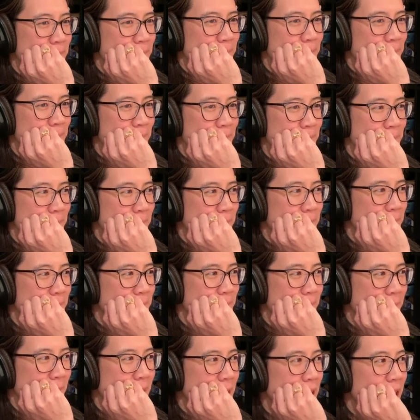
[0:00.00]
All
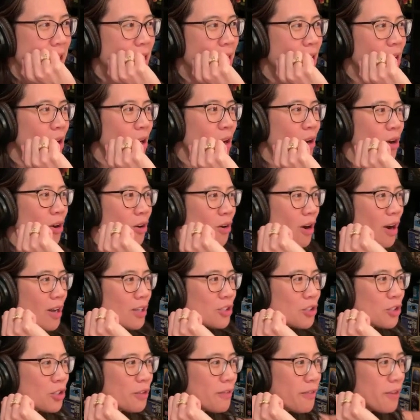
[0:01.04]
right.
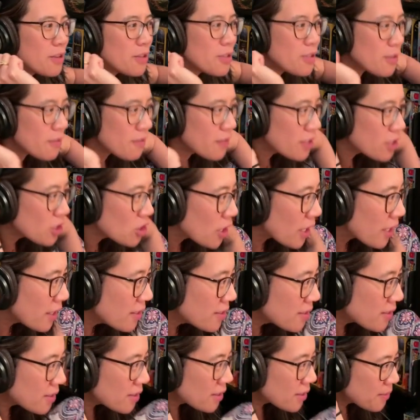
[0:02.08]
2 views of the
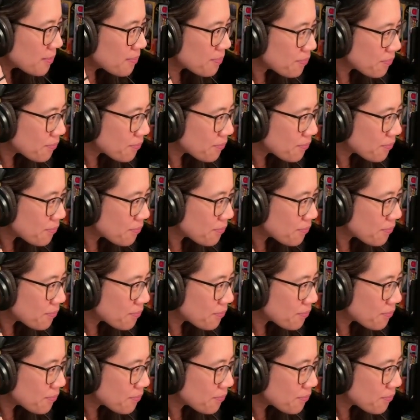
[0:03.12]
chest